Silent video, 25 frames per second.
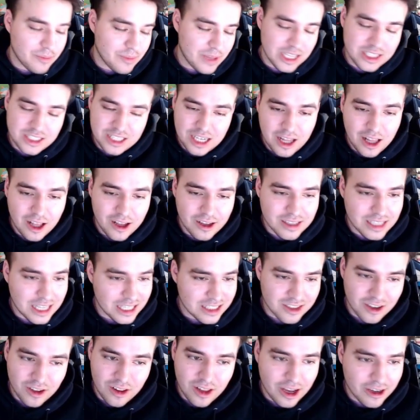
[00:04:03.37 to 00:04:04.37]
That's
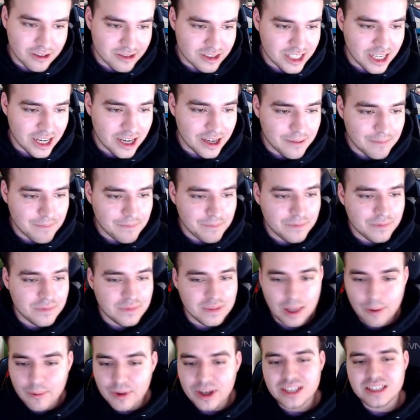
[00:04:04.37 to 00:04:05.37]
all I'll say.
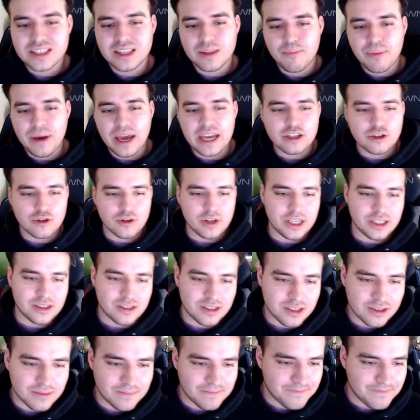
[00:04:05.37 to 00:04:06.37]
Then we get to the Patriots.